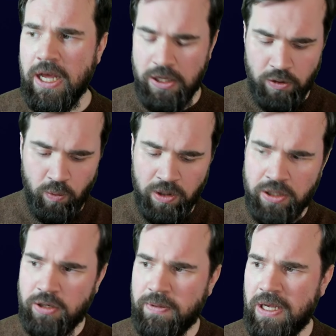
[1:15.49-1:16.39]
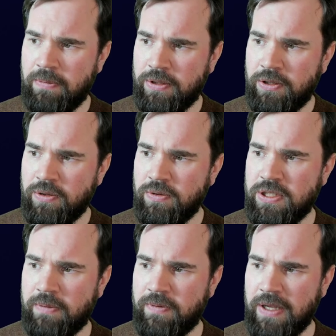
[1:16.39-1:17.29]
You'd want to be able to do
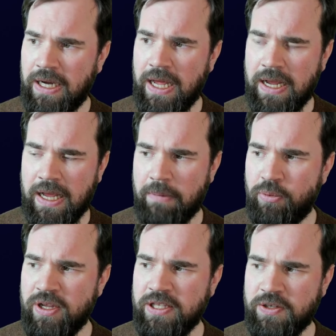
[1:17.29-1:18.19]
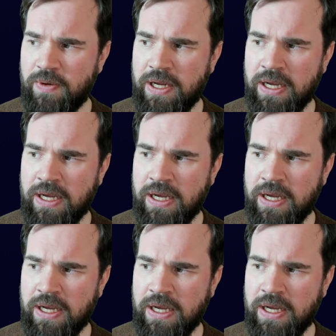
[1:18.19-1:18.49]
something like print string,